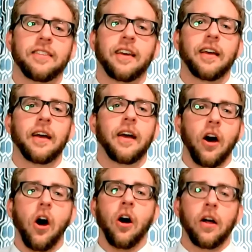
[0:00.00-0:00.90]
Like,
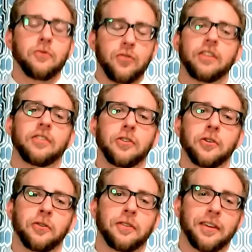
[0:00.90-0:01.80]
all I'm trying to
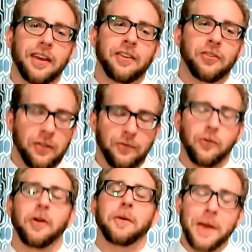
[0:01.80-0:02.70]
do is
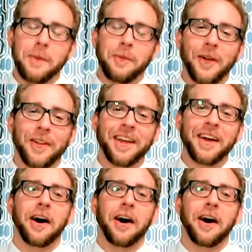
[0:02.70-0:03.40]
inform people